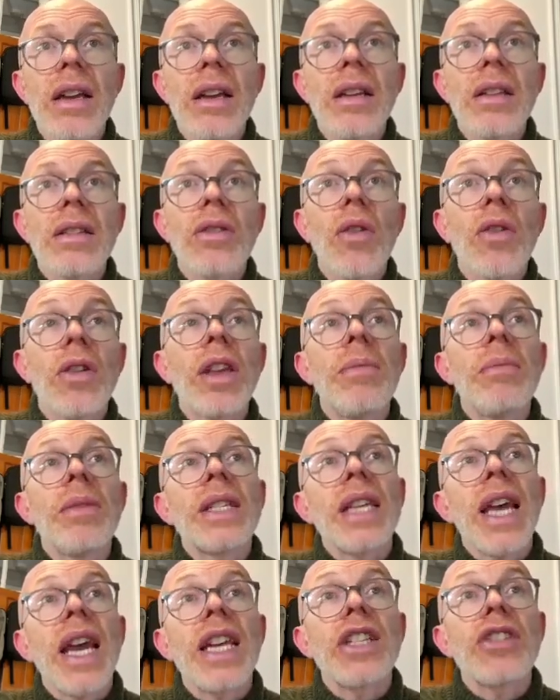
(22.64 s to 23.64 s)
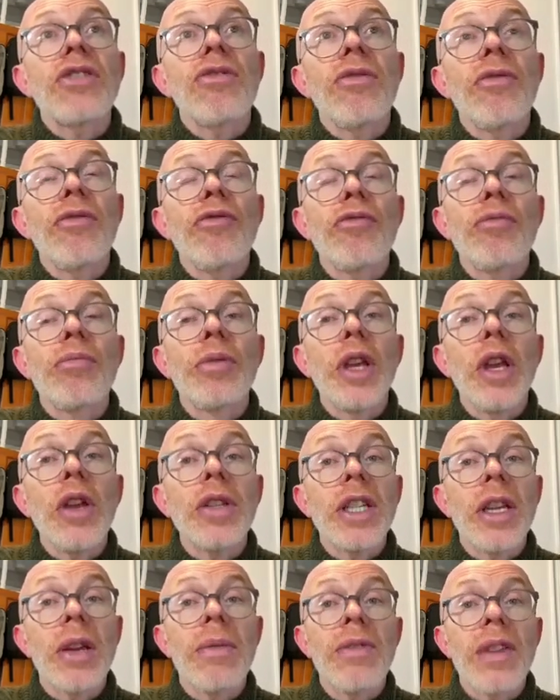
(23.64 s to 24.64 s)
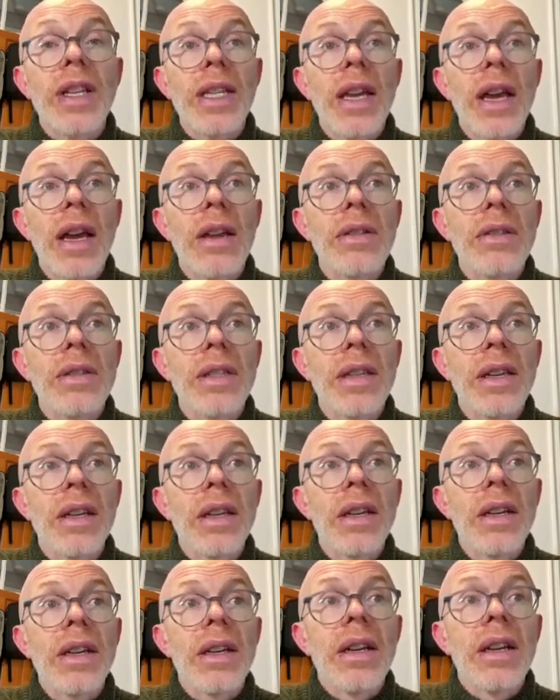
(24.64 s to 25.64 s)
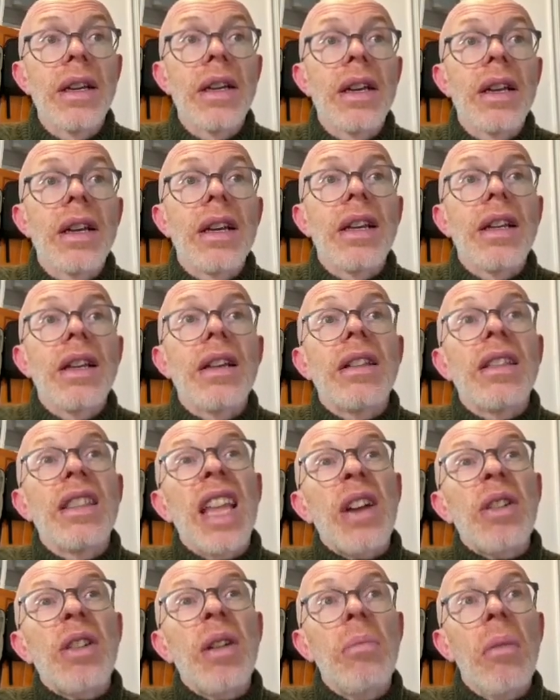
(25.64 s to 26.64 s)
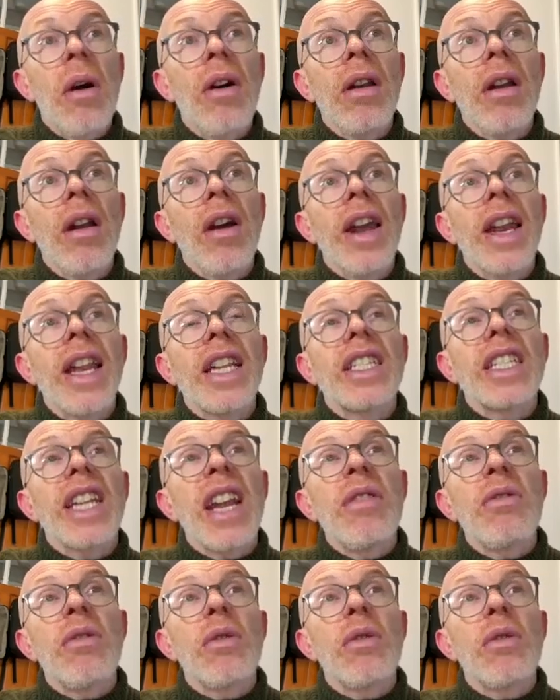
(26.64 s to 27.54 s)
documentation from YouTube videos. Now, command line in general